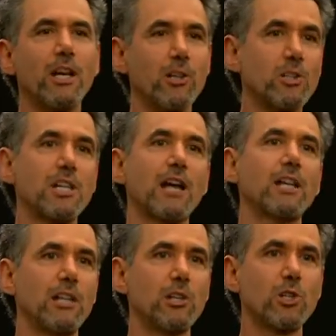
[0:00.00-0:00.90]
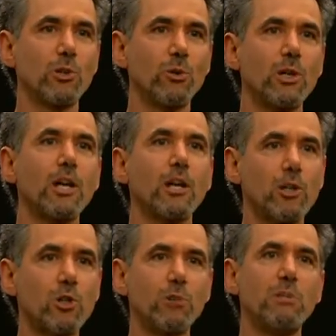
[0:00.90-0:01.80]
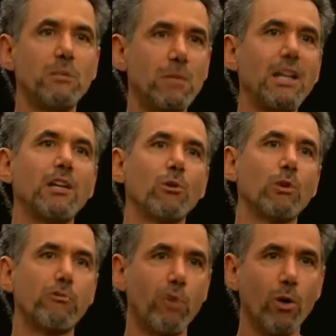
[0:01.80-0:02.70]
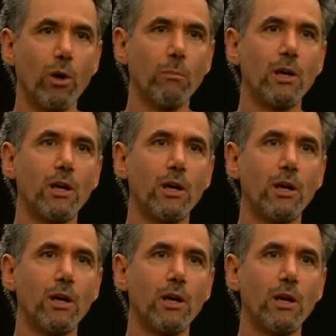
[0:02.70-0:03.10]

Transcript: your second issue should be media reform,